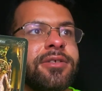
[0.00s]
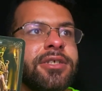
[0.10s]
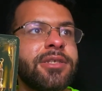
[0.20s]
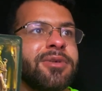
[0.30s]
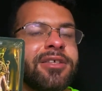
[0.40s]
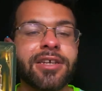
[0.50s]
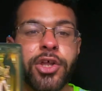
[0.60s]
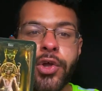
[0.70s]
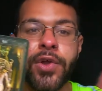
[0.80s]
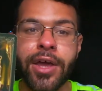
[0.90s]
just being like
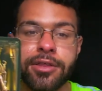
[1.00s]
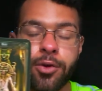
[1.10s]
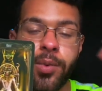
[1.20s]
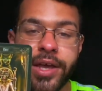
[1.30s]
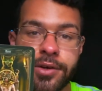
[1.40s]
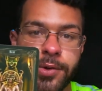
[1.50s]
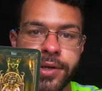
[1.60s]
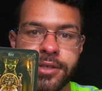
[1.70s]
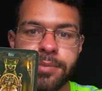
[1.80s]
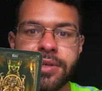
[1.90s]
clearing out the white
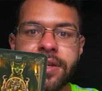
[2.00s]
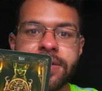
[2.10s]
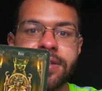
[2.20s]
noise because